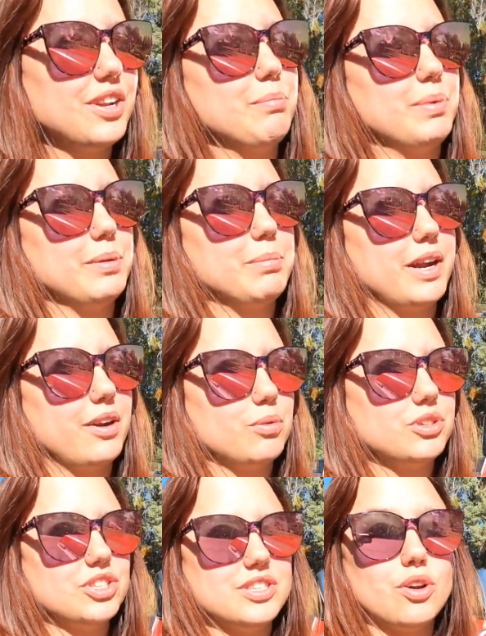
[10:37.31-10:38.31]
in Big Bear,
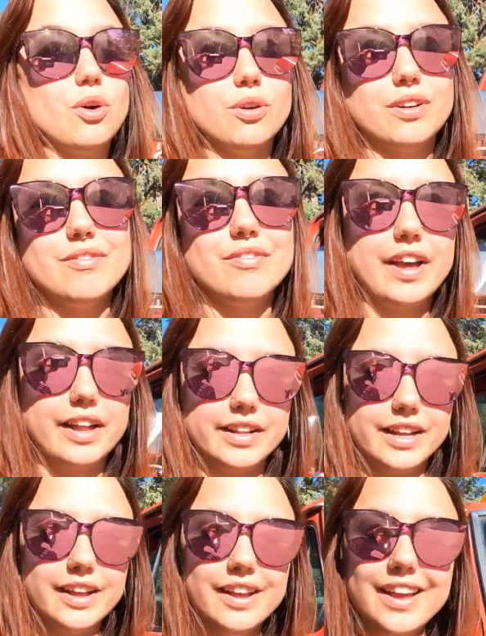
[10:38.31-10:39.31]
which is Holcomb Valley,